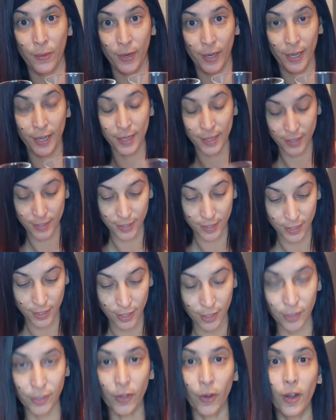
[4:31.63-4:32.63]
Okay,
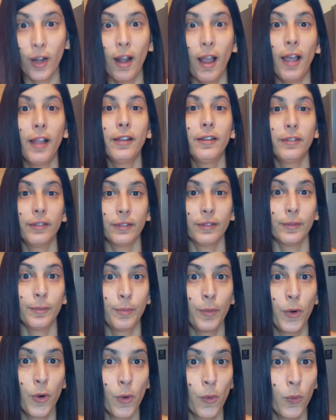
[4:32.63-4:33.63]
so a lot
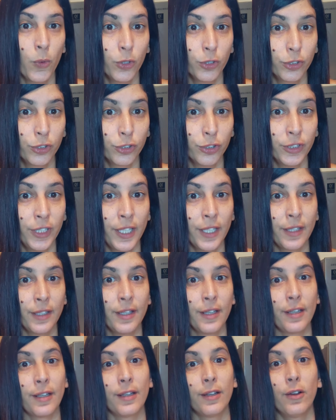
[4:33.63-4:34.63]
more water than
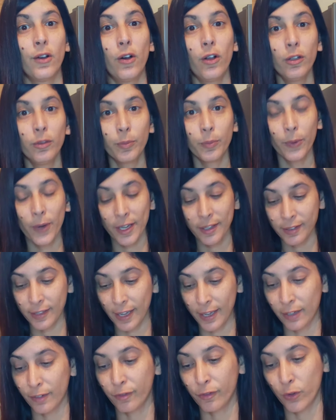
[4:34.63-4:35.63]
the cold press
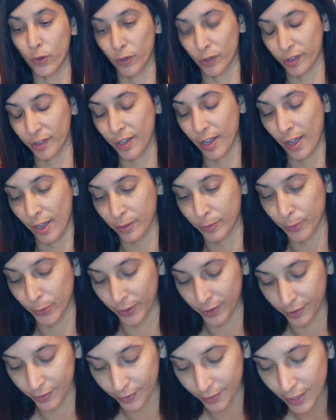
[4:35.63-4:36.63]
and of course the hot
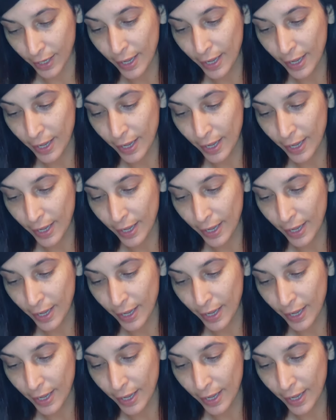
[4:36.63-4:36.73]
press.